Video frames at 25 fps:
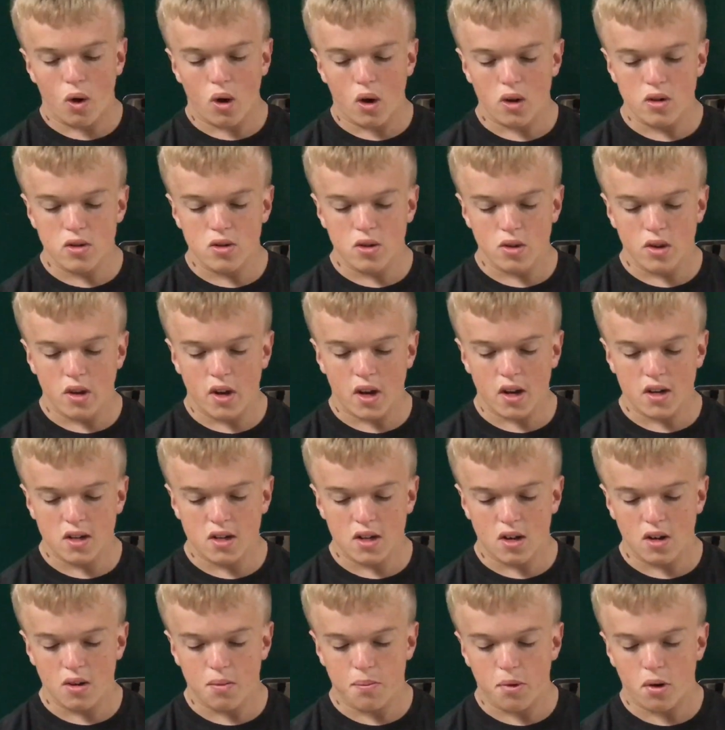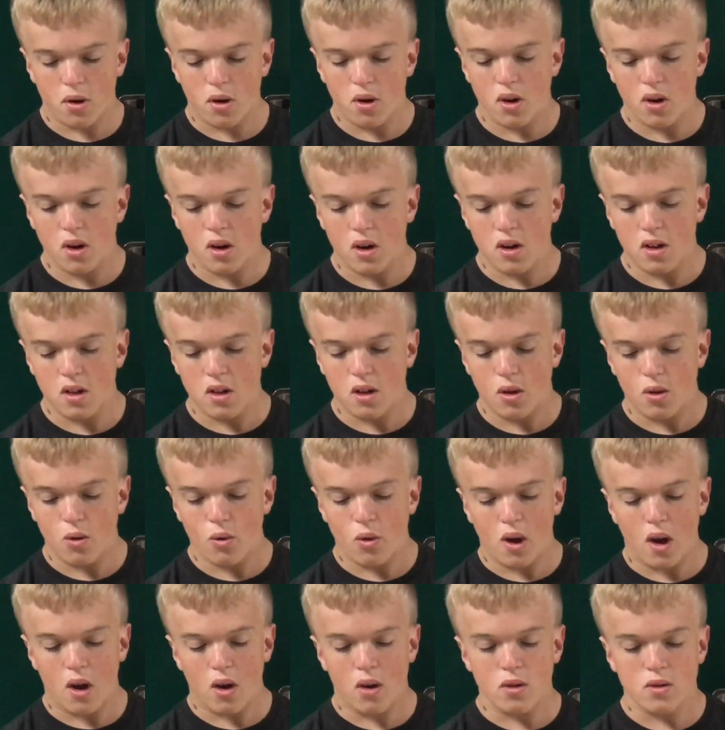also knocked out a par in their
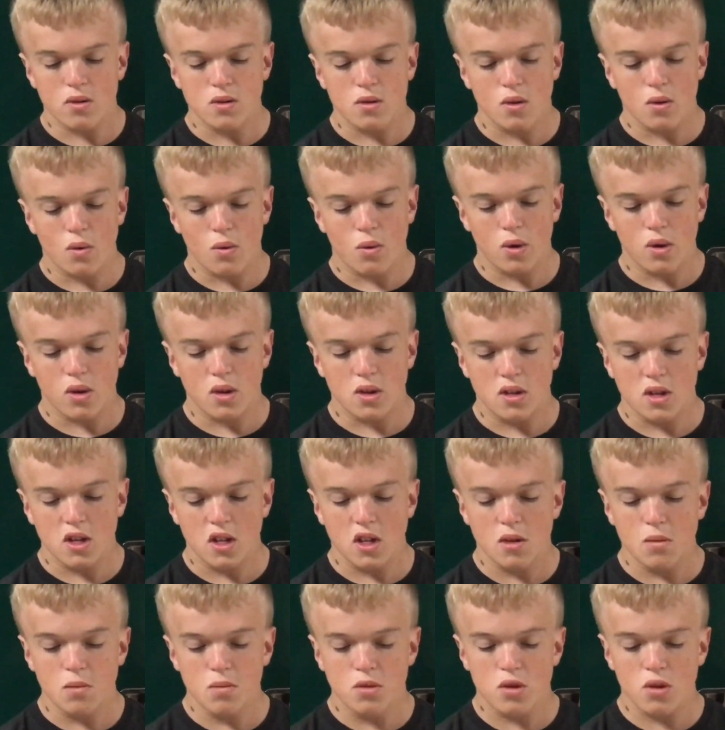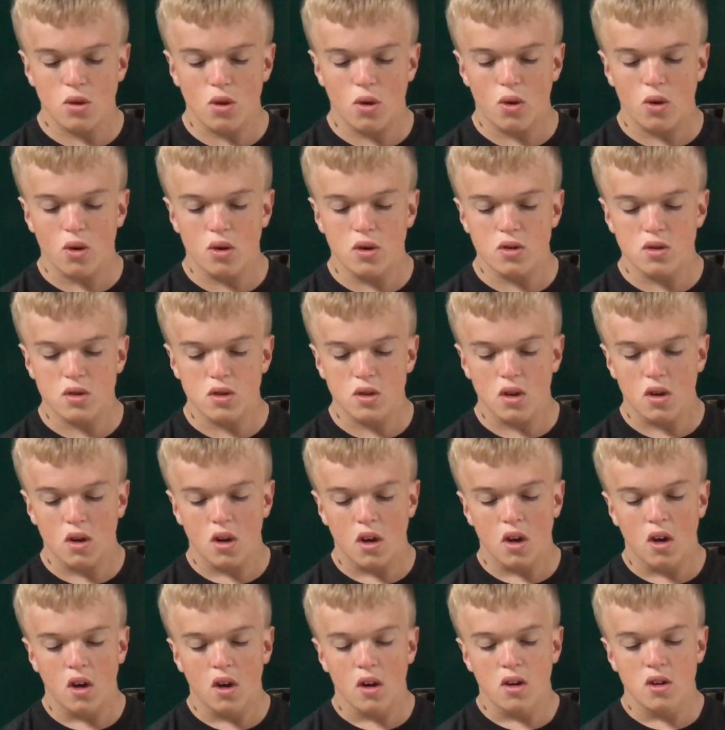rounds, were the team scores,
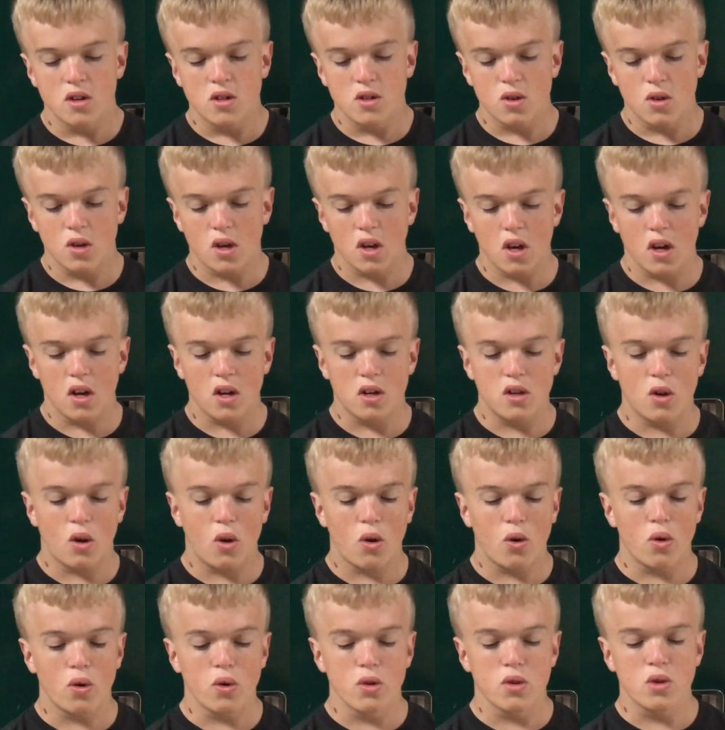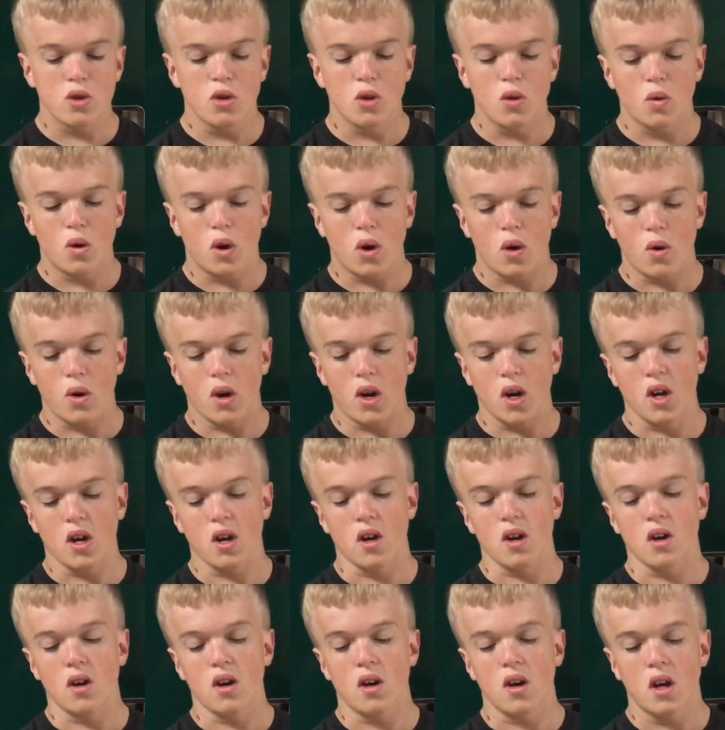shooting a total
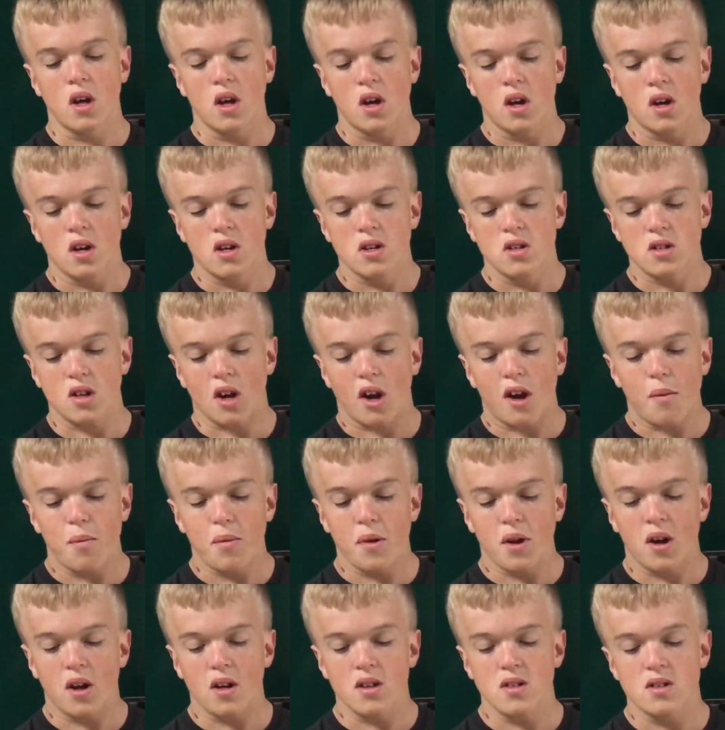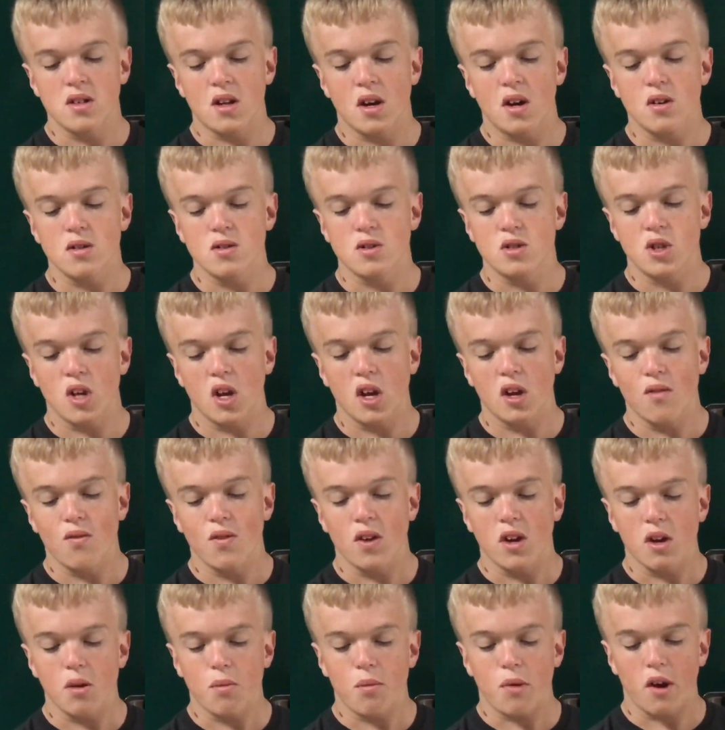208, stomping on South
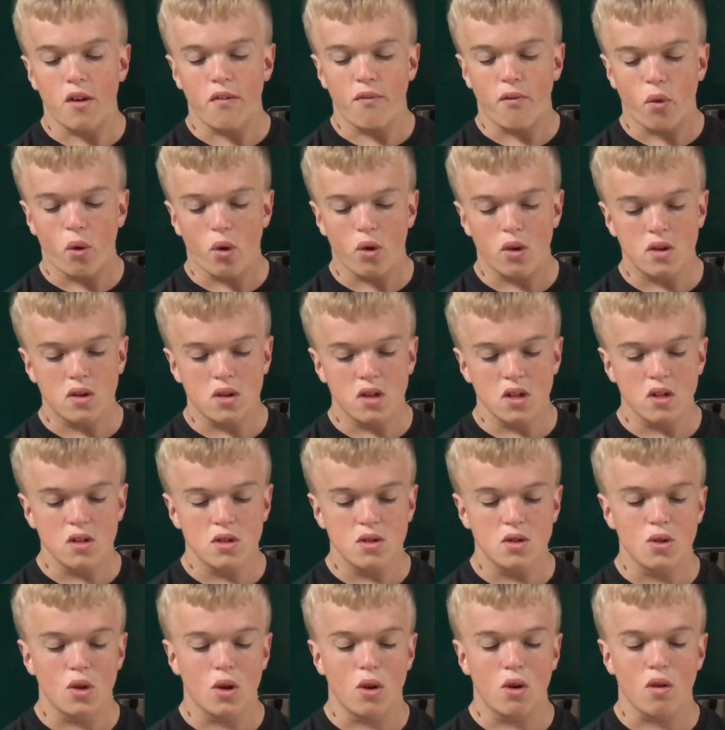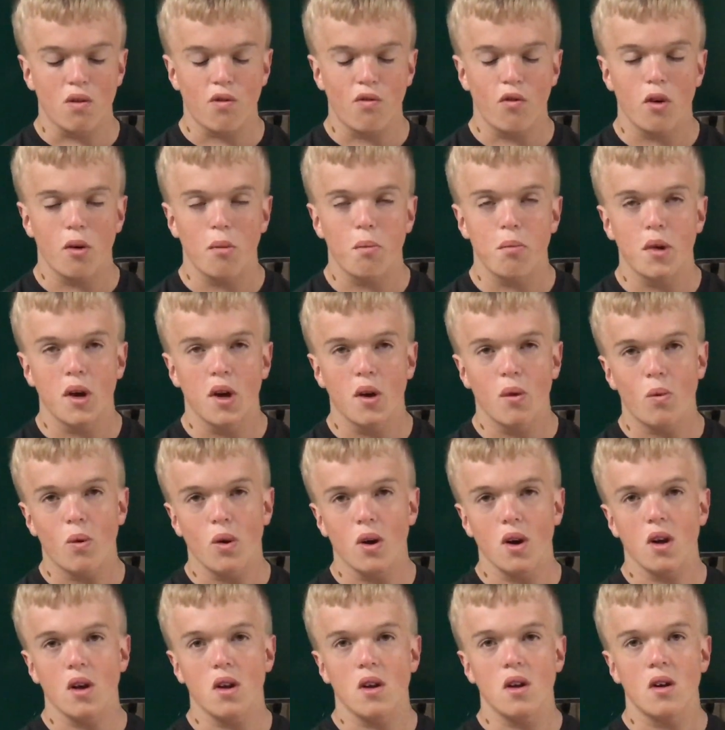JV by 14 strokes for a big
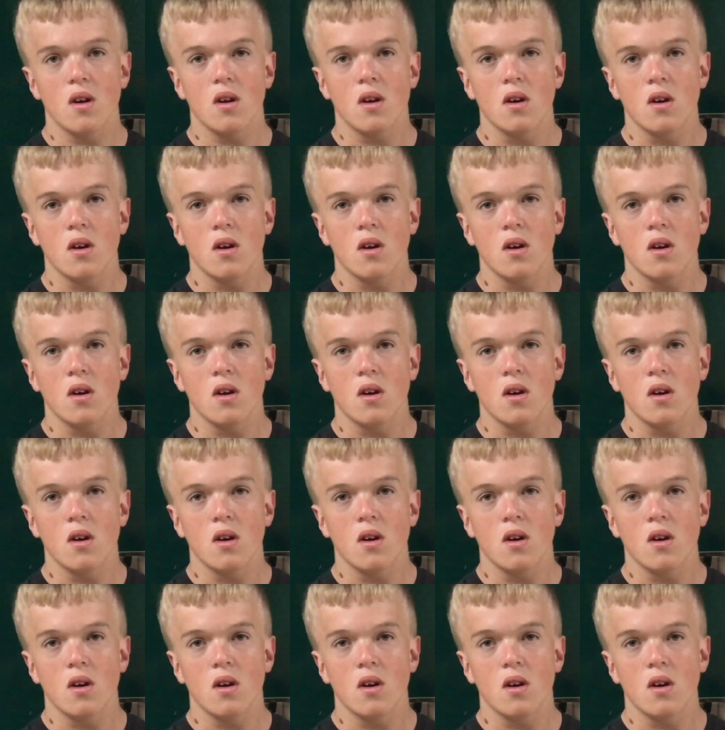win.